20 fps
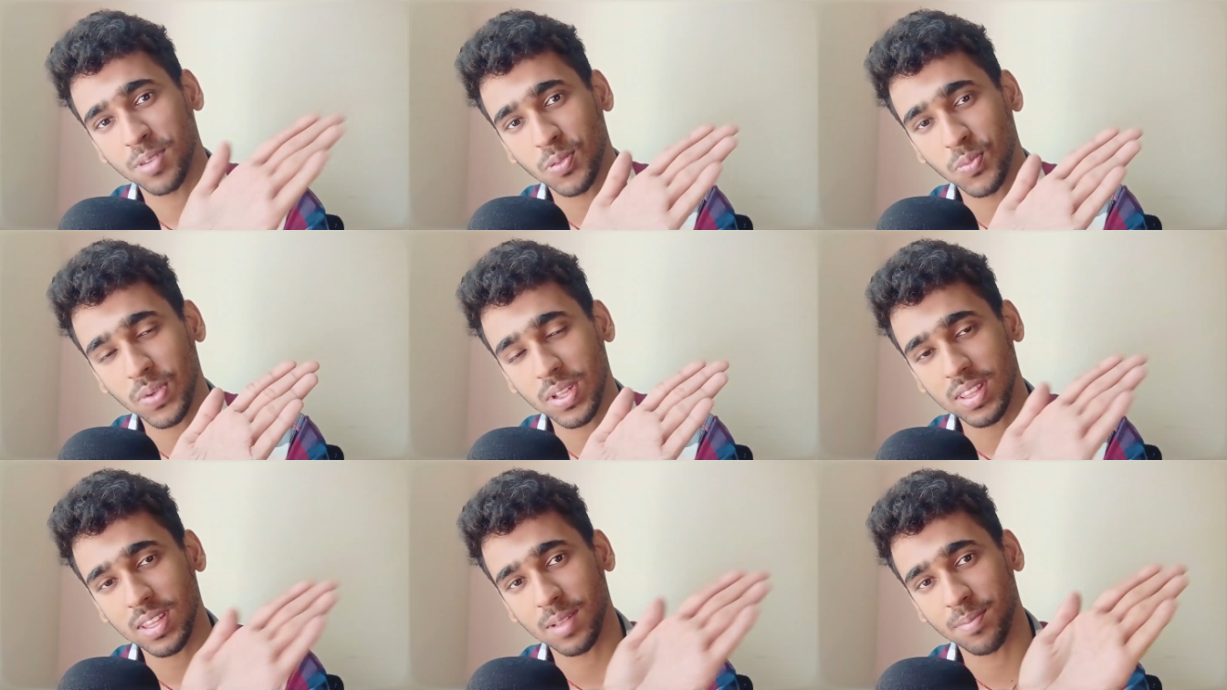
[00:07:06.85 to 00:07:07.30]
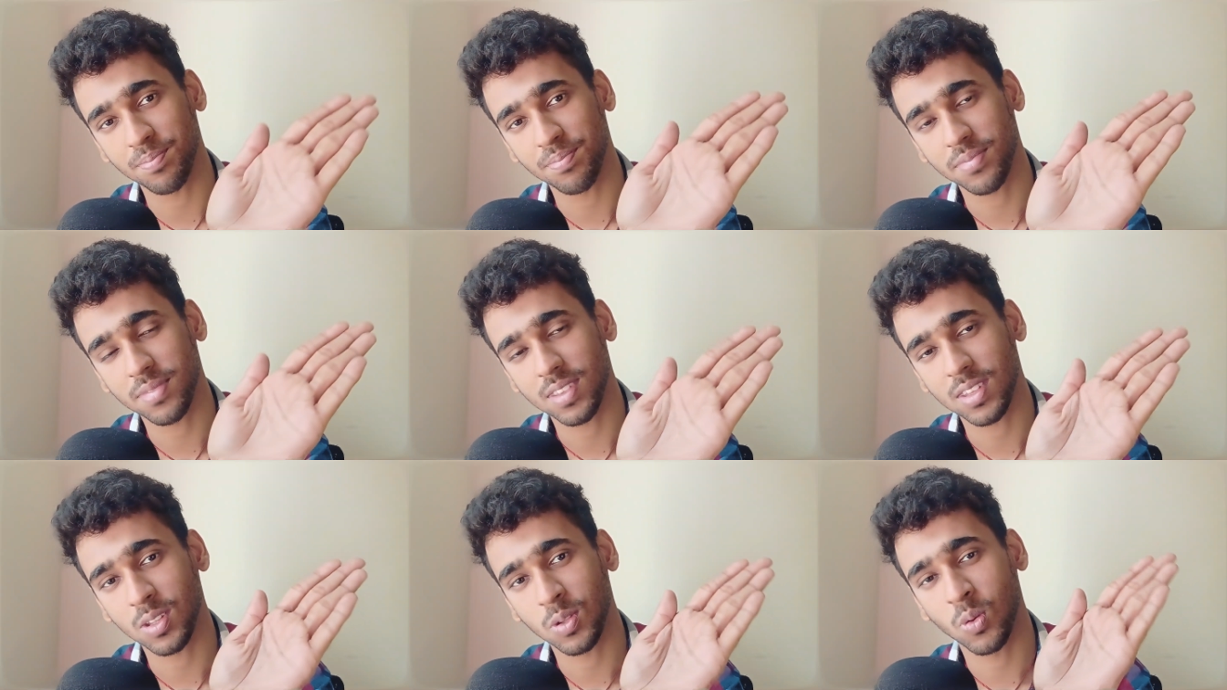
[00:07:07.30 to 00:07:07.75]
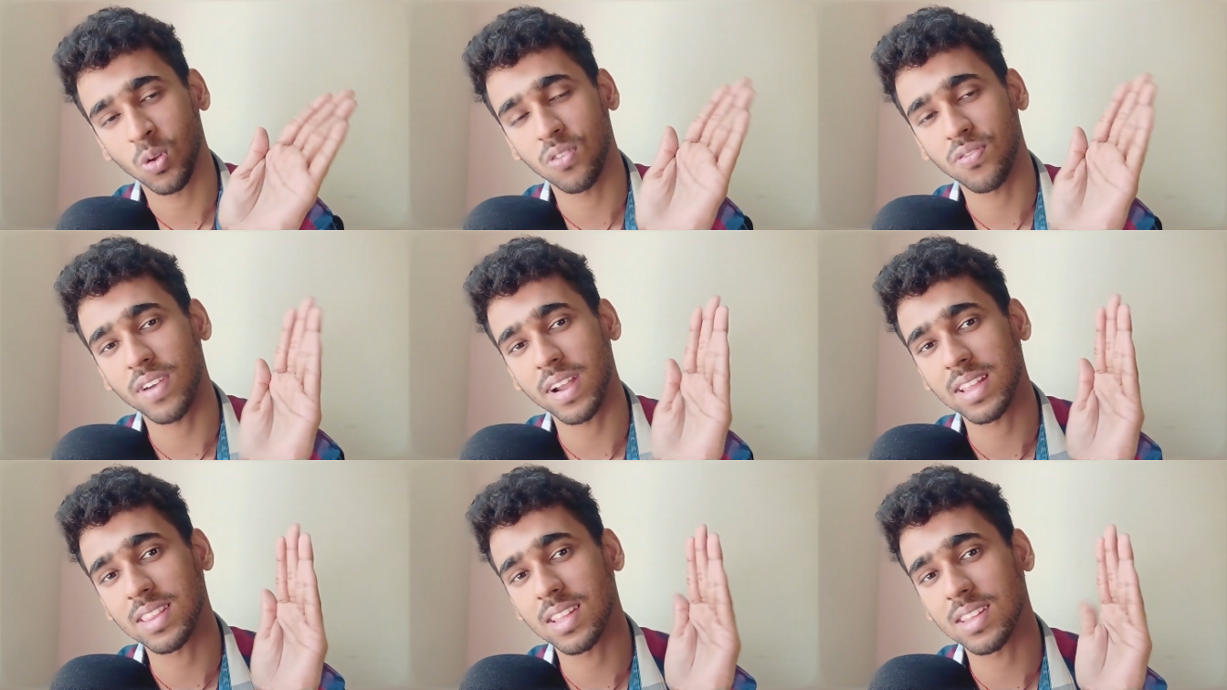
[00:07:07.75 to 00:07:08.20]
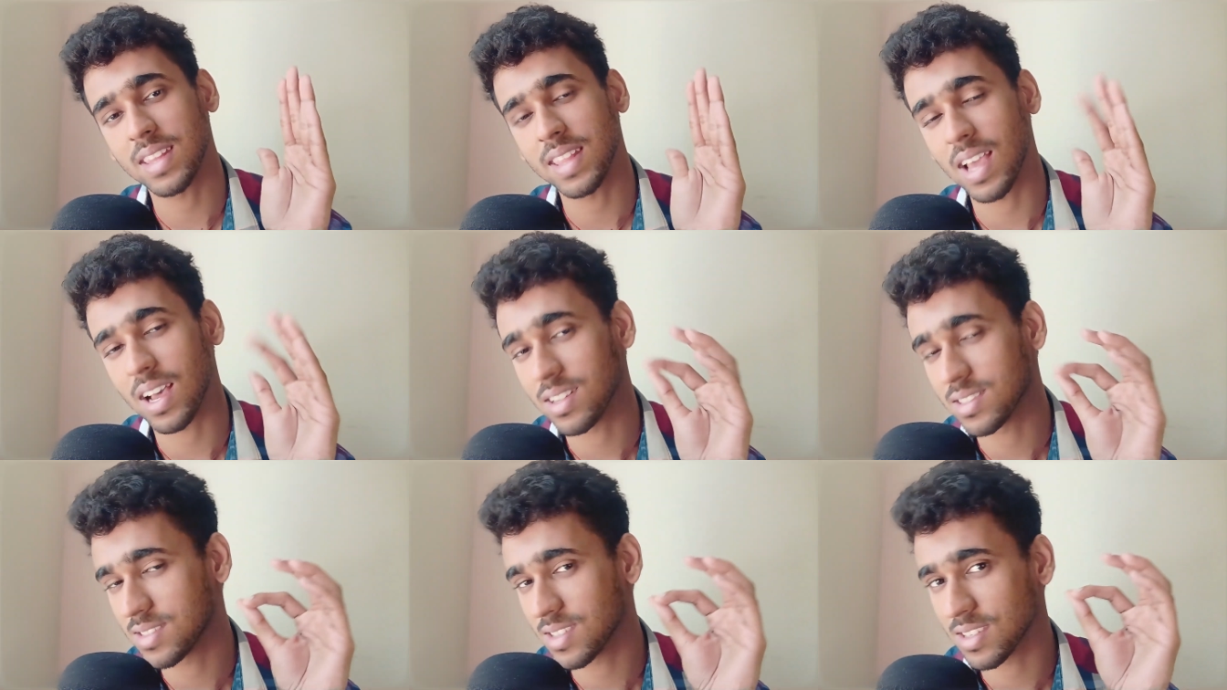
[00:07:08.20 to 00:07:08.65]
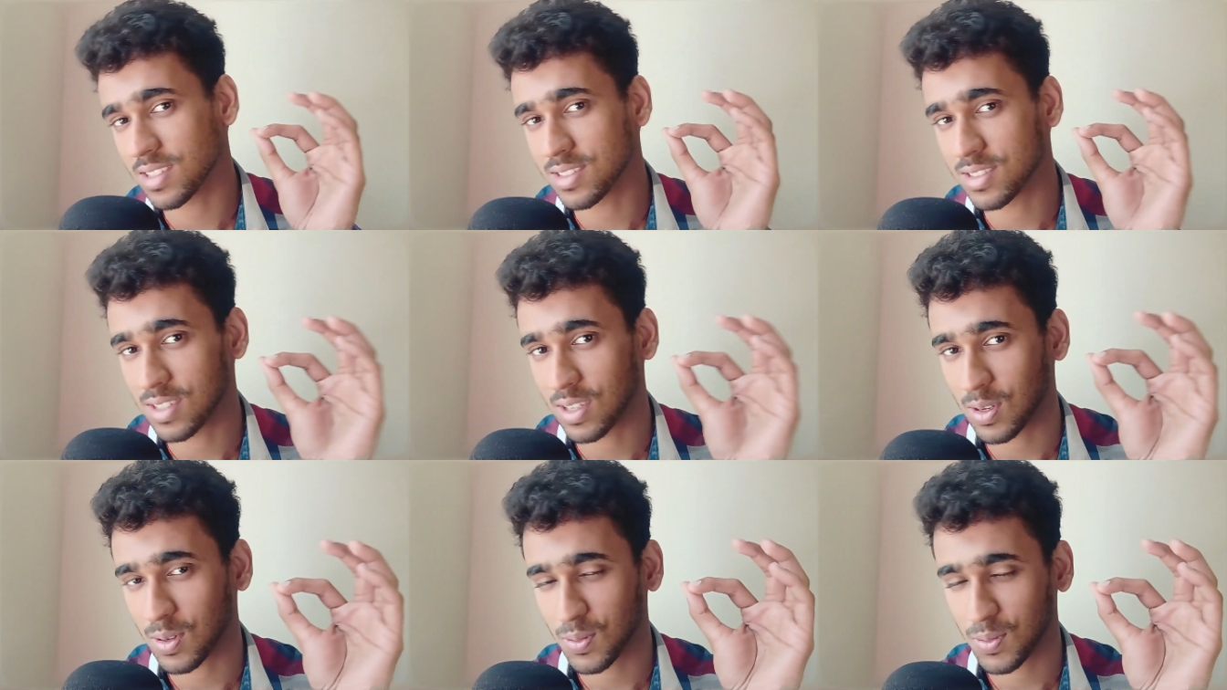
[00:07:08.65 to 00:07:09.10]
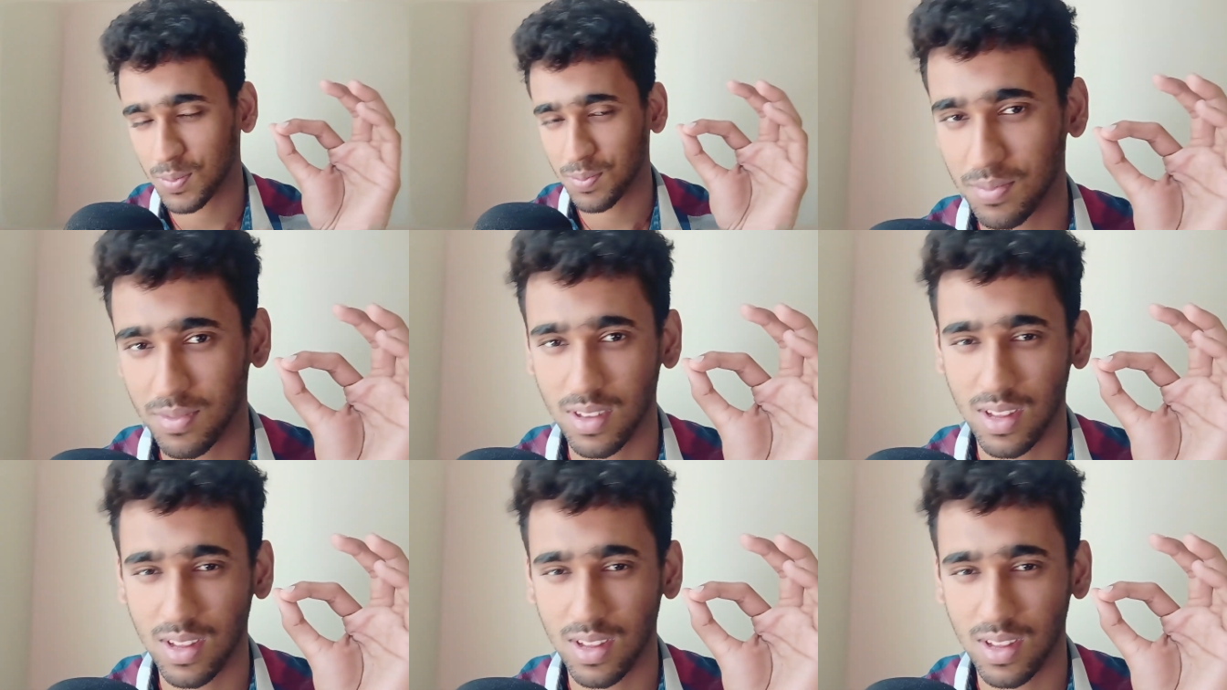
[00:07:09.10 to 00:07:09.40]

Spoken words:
between them, you will find that the answer is zero.